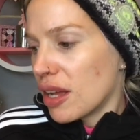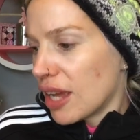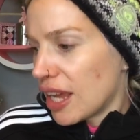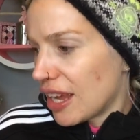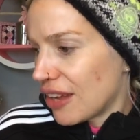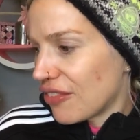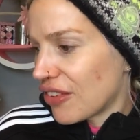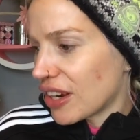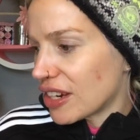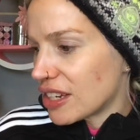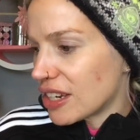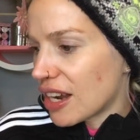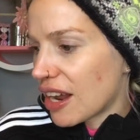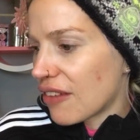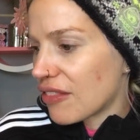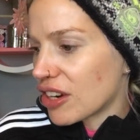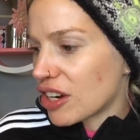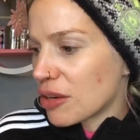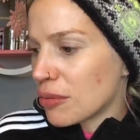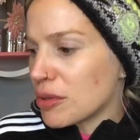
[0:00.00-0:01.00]
if I didn't
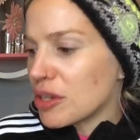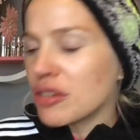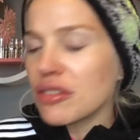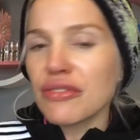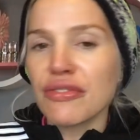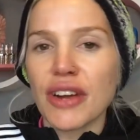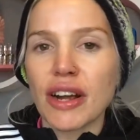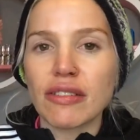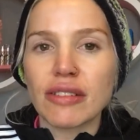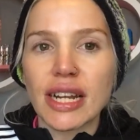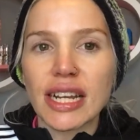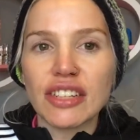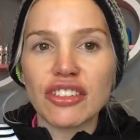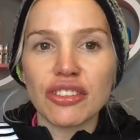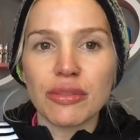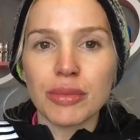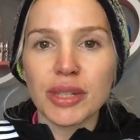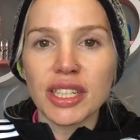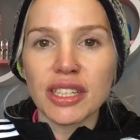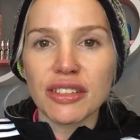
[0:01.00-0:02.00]
have a Kimuse
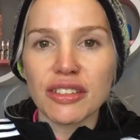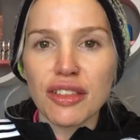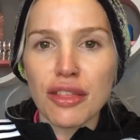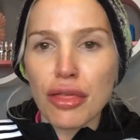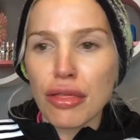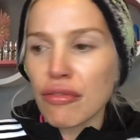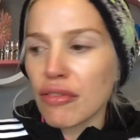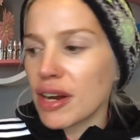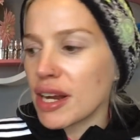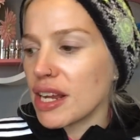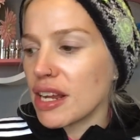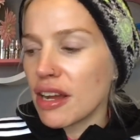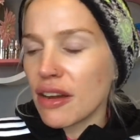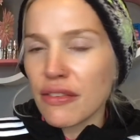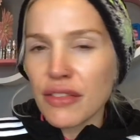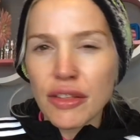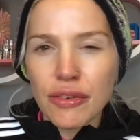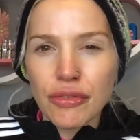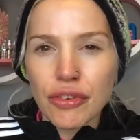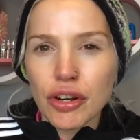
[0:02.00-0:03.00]
foundation because three
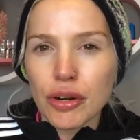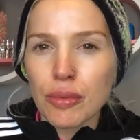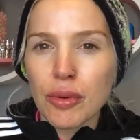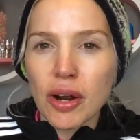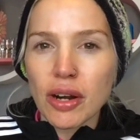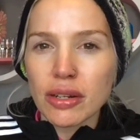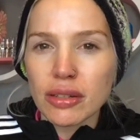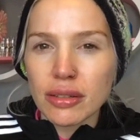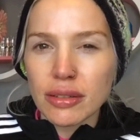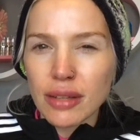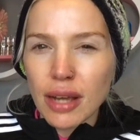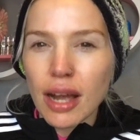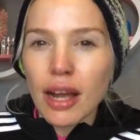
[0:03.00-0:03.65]
of the four products